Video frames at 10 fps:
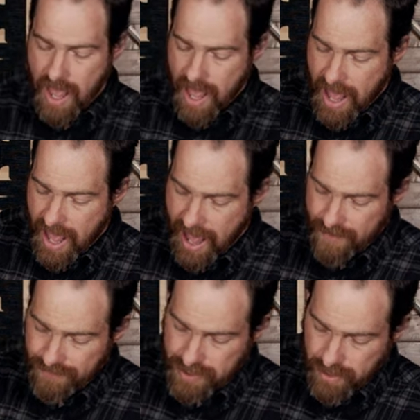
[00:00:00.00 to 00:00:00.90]

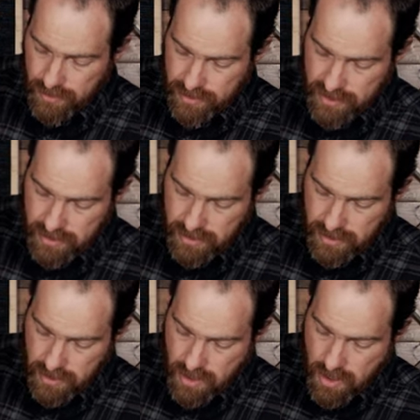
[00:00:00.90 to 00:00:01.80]
half an ounce
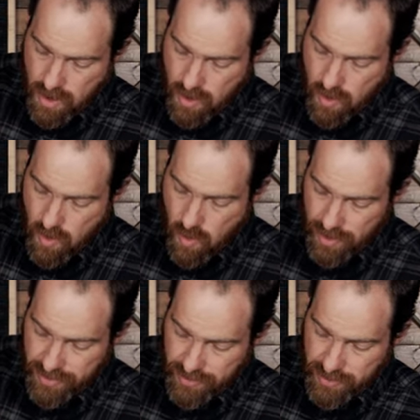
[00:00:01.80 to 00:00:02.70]

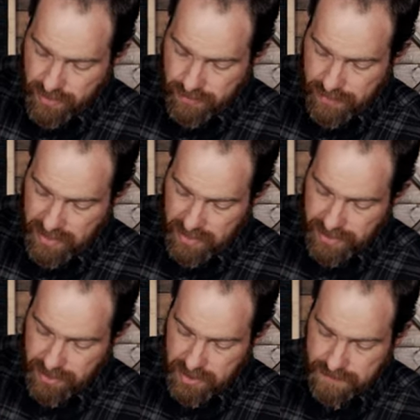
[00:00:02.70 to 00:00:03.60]
or 30
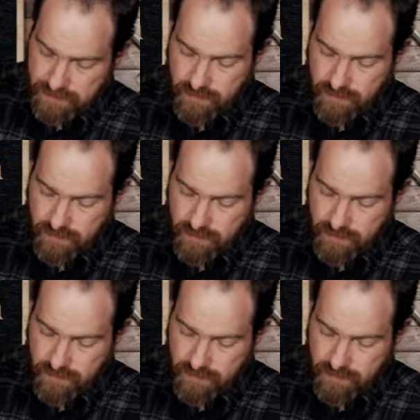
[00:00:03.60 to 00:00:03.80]
milliliters.